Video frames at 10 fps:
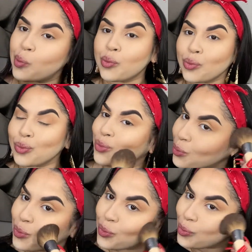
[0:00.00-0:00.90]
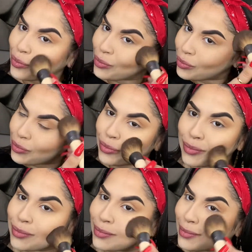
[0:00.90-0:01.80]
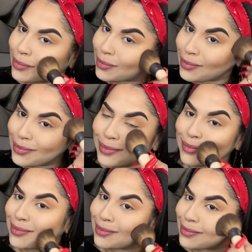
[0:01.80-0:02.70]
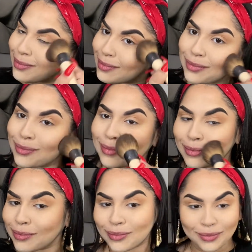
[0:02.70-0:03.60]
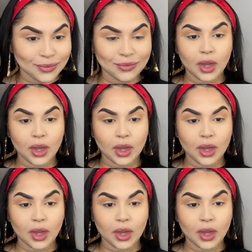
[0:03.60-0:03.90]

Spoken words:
Again, this is just for a wash of color throughout the face.